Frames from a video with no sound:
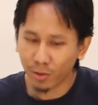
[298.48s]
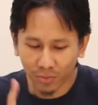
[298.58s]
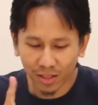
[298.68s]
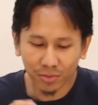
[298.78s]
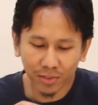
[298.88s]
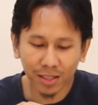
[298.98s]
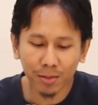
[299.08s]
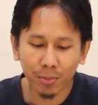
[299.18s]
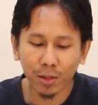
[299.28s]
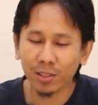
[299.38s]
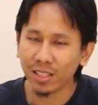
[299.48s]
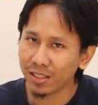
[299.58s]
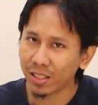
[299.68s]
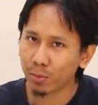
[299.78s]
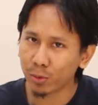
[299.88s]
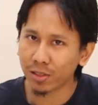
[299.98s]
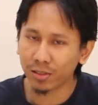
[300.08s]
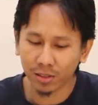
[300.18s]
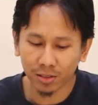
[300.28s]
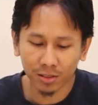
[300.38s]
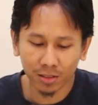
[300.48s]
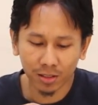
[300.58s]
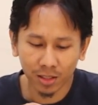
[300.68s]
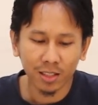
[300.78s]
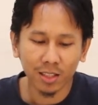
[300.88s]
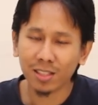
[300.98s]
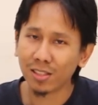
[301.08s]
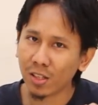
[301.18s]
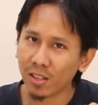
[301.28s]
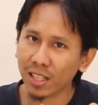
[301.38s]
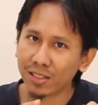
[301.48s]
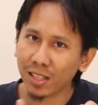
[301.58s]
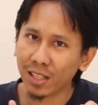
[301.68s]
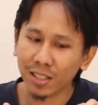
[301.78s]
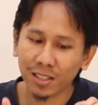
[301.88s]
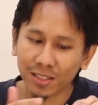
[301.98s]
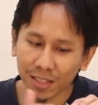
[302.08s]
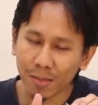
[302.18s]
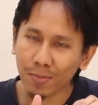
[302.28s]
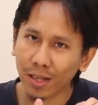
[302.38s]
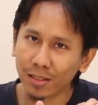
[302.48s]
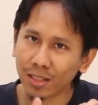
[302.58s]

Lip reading: a fun fact about Intel processors. It's not exactly the same as